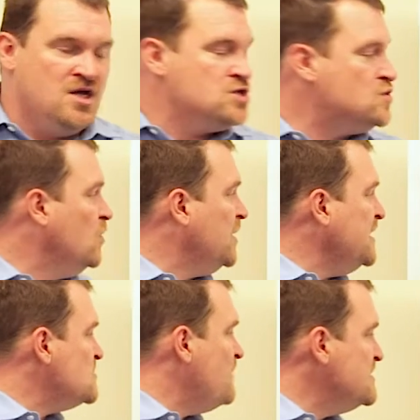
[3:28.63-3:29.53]
So we're going
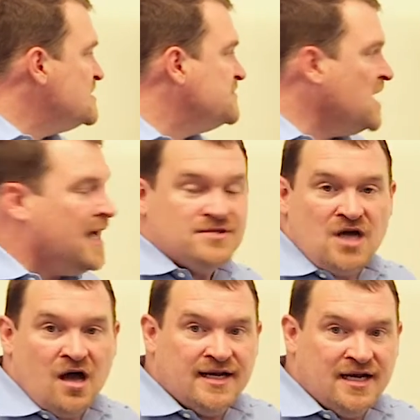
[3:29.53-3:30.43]
to spend some time
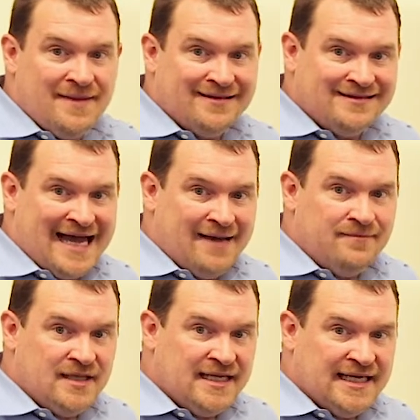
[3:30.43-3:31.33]
talking about that
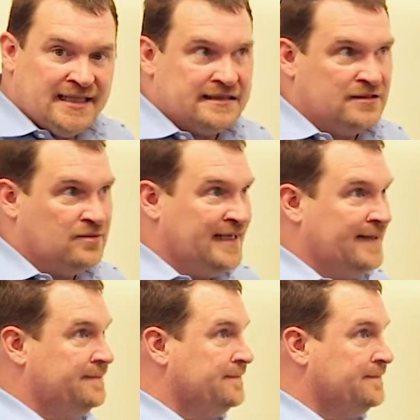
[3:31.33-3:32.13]
in a little bit.